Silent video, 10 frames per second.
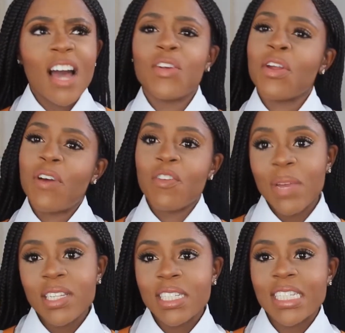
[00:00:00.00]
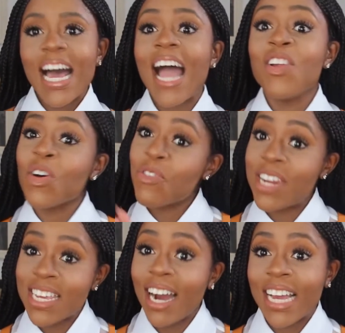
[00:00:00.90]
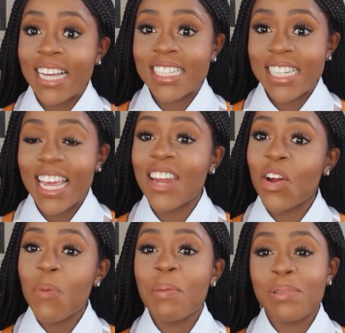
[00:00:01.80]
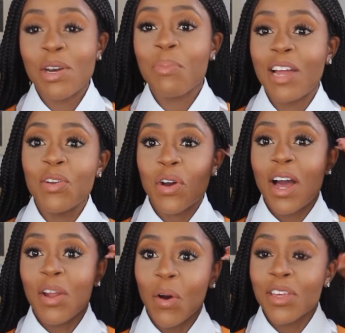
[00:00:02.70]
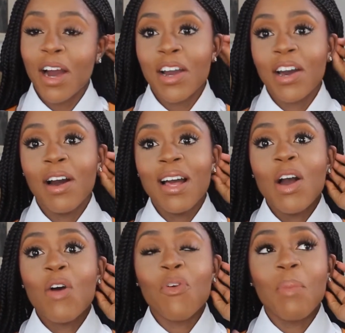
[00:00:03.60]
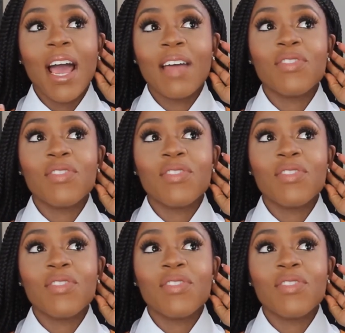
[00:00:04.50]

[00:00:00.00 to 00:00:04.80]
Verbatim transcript: I don't know if I've mentioned that. I look really young actually and a lot of people tell me I look a lot younger for my